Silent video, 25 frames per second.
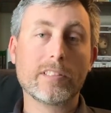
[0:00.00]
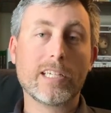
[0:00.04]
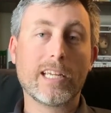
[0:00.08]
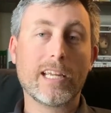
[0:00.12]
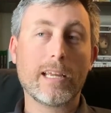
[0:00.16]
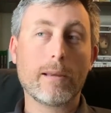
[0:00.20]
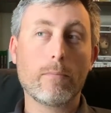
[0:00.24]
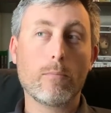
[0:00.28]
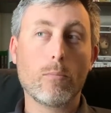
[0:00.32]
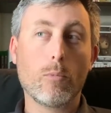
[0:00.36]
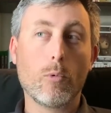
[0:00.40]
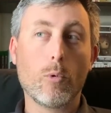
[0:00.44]
to
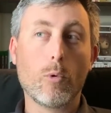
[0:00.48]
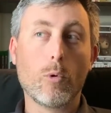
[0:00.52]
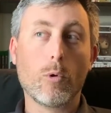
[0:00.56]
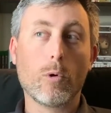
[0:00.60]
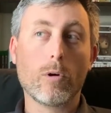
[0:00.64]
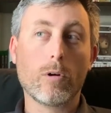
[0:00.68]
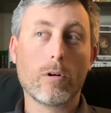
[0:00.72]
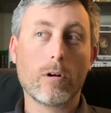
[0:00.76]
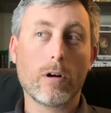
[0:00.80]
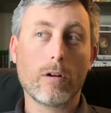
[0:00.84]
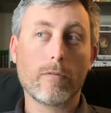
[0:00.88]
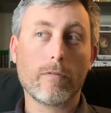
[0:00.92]
get
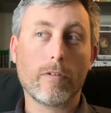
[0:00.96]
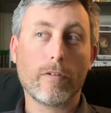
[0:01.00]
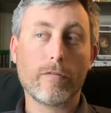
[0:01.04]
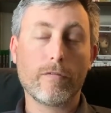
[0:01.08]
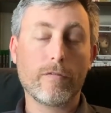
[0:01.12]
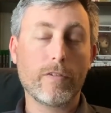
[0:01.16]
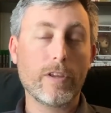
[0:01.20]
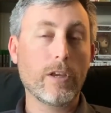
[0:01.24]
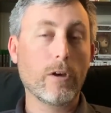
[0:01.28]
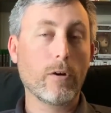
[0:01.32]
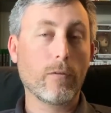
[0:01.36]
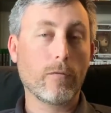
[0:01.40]
more of a
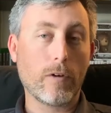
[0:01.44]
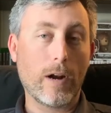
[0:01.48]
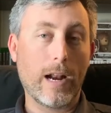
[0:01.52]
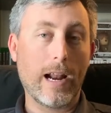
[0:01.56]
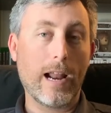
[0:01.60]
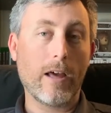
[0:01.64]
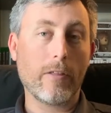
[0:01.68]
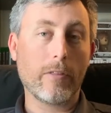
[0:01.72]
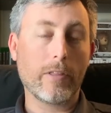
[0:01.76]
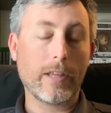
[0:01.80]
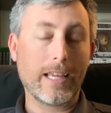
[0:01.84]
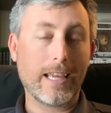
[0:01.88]
feel for
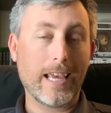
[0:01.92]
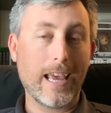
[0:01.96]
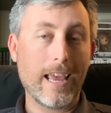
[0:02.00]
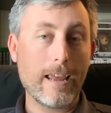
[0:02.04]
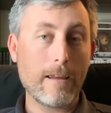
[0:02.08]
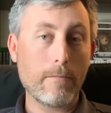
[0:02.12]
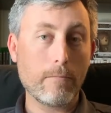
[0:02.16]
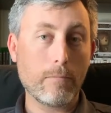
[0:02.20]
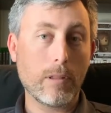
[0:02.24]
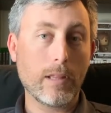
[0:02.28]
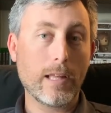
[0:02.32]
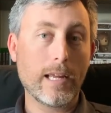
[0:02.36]
how the
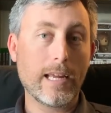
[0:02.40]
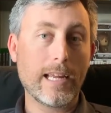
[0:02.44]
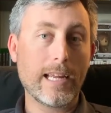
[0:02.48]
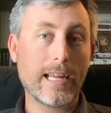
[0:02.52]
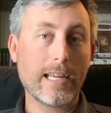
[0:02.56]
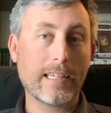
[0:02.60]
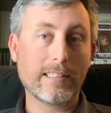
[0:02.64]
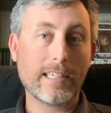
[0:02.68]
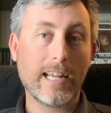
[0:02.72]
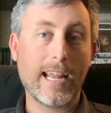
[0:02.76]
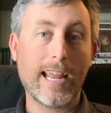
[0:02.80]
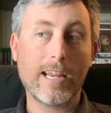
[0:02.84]

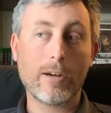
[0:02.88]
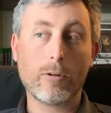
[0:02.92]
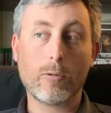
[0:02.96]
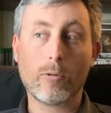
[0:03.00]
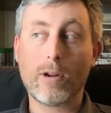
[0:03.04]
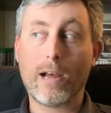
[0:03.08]
gameplay is handled,